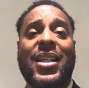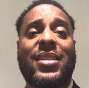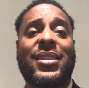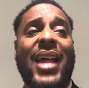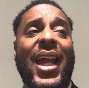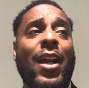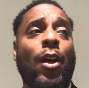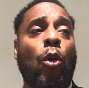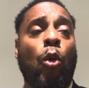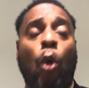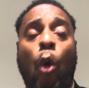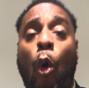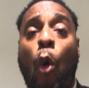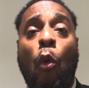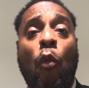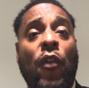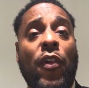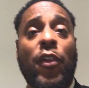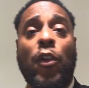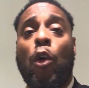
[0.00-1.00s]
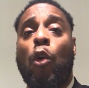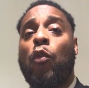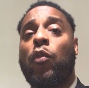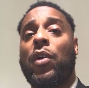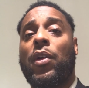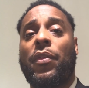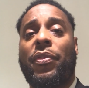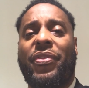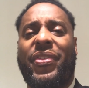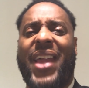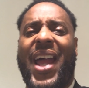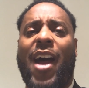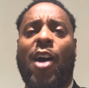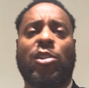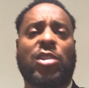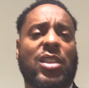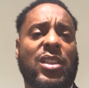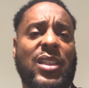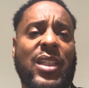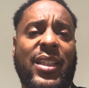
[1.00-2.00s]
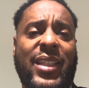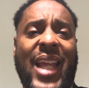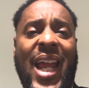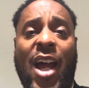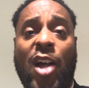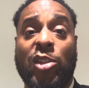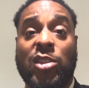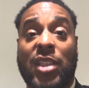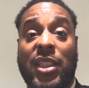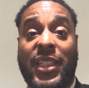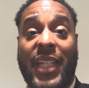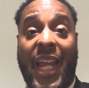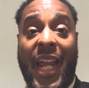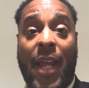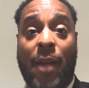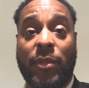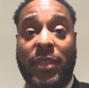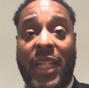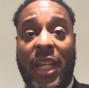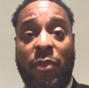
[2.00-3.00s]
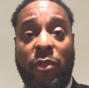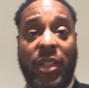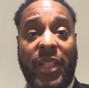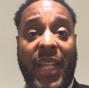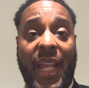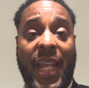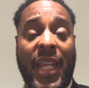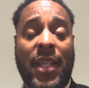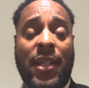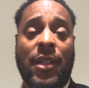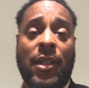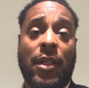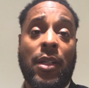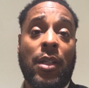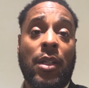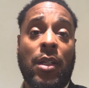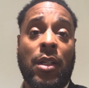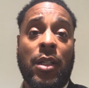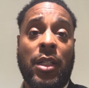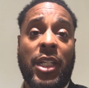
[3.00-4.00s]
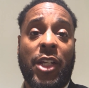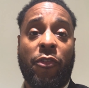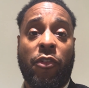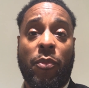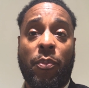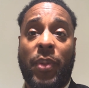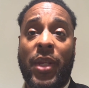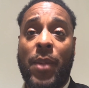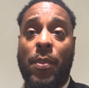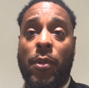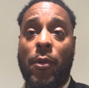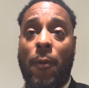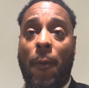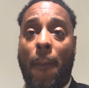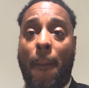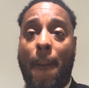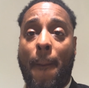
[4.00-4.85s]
the cycle over and over, thousands and thousands of times every day, different people?